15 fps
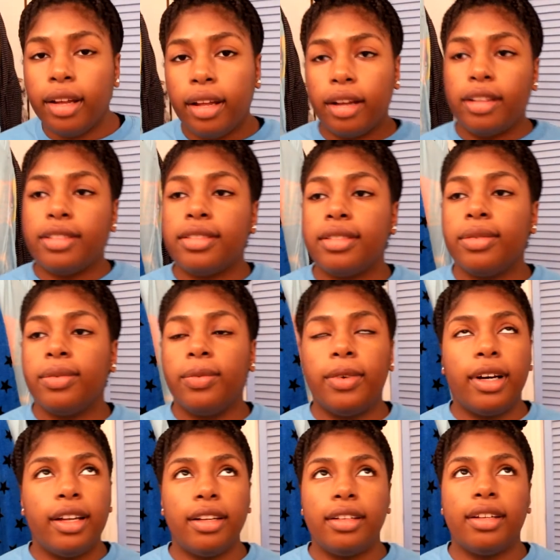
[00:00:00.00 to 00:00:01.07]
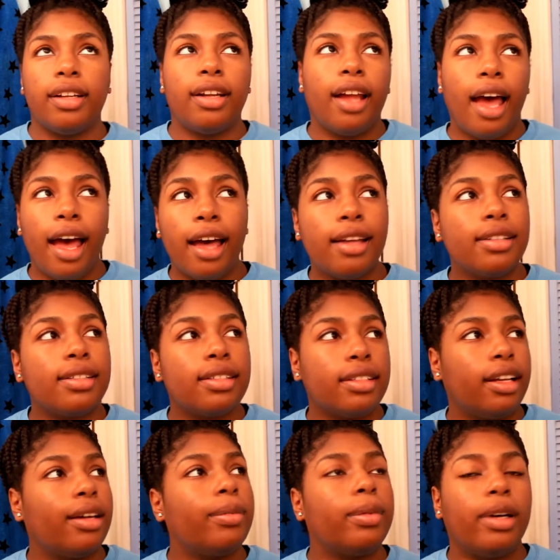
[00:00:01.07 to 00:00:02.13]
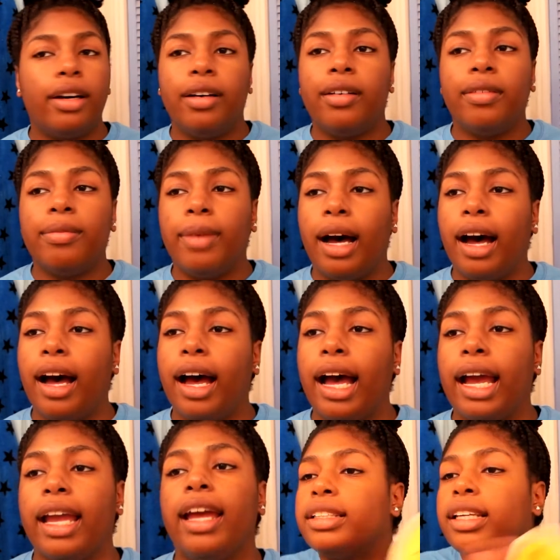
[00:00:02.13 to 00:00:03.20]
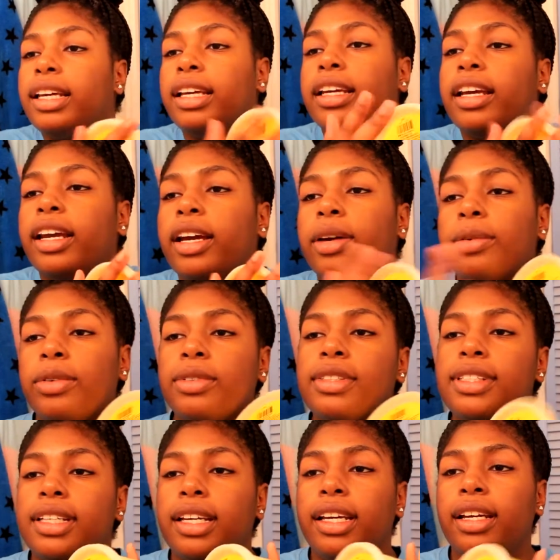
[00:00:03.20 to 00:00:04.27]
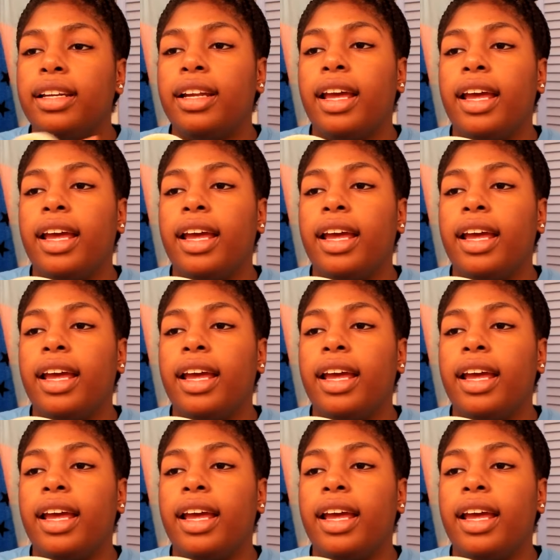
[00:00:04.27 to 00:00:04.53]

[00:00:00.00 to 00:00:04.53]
there's the last step of my skincare routine,